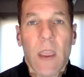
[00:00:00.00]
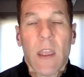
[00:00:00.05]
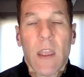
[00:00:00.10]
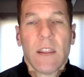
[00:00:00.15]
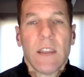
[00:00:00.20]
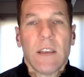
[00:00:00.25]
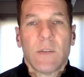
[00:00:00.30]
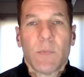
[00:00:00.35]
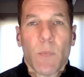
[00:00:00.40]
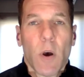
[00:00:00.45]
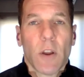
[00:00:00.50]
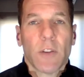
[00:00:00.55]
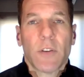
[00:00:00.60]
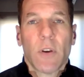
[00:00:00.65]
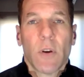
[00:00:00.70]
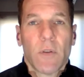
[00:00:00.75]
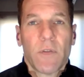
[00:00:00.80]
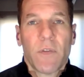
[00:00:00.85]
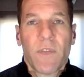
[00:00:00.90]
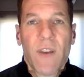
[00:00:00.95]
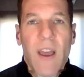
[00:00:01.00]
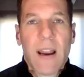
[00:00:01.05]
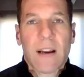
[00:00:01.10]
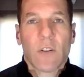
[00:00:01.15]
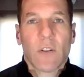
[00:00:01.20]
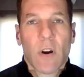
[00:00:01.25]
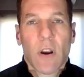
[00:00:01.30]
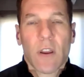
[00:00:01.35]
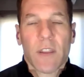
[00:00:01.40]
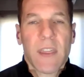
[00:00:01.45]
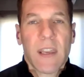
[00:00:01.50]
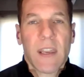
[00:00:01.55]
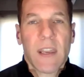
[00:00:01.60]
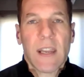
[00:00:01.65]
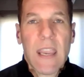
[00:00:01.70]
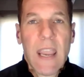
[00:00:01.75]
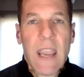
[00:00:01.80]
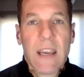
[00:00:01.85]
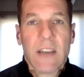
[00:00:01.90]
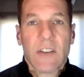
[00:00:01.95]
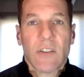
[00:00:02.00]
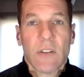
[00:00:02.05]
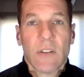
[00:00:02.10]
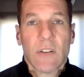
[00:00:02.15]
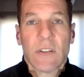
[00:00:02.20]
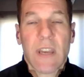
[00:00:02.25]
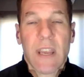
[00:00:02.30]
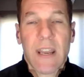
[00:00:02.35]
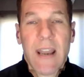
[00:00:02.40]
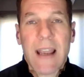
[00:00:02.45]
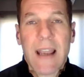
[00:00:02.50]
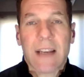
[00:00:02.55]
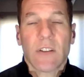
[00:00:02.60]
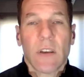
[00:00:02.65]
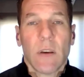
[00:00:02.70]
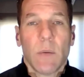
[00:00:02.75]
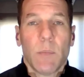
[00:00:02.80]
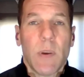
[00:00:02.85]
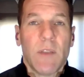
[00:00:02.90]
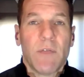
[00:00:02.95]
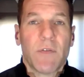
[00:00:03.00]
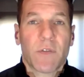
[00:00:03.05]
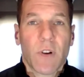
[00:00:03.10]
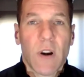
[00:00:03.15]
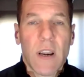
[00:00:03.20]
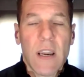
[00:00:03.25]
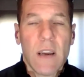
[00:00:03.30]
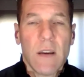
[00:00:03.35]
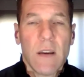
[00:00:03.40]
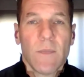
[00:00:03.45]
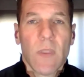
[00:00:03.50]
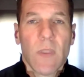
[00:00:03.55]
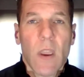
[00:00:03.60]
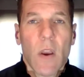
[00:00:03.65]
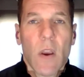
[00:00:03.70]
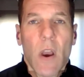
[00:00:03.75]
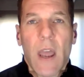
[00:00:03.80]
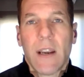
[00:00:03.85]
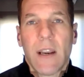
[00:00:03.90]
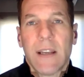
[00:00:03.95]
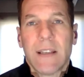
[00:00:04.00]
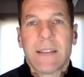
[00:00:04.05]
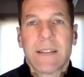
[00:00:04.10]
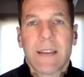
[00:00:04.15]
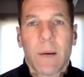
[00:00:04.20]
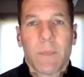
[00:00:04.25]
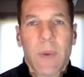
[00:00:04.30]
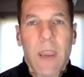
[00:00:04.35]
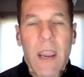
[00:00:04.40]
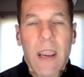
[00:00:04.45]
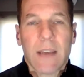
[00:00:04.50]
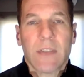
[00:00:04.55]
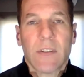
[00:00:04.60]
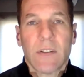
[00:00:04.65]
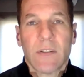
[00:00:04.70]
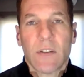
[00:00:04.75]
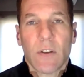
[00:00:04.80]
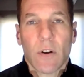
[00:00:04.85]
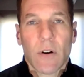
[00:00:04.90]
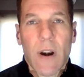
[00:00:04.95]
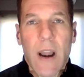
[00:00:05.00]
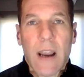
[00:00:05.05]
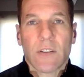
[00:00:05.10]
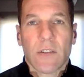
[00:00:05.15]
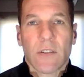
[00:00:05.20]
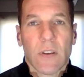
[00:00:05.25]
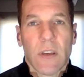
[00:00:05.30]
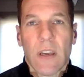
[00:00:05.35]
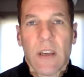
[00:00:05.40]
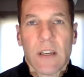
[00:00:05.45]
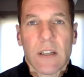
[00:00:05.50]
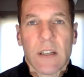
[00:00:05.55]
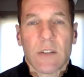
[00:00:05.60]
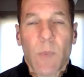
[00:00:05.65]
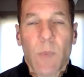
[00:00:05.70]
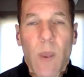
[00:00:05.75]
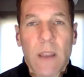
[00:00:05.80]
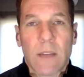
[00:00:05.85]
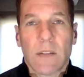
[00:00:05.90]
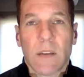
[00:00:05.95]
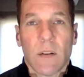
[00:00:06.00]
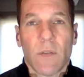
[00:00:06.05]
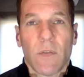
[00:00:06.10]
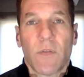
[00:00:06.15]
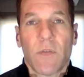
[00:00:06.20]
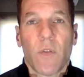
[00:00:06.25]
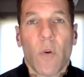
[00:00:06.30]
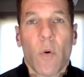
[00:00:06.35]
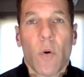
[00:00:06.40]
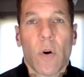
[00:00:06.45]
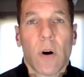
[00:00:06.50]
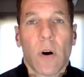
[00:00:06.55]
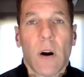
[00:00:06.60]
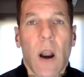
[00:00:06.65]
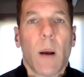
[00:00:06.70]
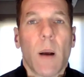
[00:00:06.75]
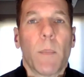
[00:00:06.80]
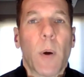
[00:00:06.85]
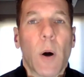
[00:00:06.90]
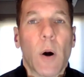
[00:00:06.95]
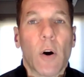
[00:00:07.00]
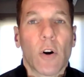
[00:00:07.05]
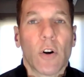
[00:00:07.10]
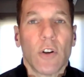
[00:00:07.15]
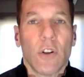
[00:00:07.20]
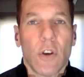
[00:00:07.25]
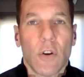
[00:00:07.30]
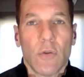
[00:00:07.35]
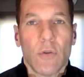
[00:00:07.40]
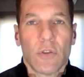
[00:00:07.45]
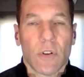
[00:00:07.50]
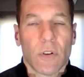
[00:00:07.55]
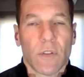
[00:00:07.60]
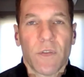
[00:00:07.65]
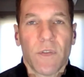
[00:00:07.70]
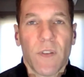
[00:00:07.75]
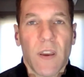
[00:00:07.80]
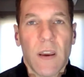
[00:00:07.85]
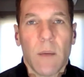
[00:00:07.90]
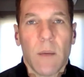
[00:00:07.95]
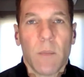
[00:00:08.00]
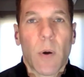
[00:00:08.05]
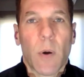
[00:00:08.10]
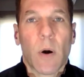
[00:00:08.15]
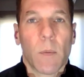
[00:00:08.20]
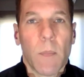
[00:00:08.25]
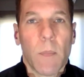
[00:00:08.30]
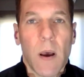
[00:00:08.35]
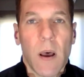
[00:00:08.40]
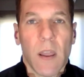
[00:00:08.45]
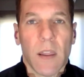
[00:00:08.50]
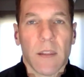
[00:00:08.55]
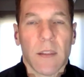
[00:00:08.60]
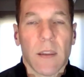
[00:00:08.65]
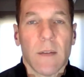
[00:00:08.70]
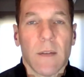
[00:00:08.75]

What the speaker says: These multi-factor authentications can actually be free, and in some cases, they're actually inexpensive for a per user fee per month.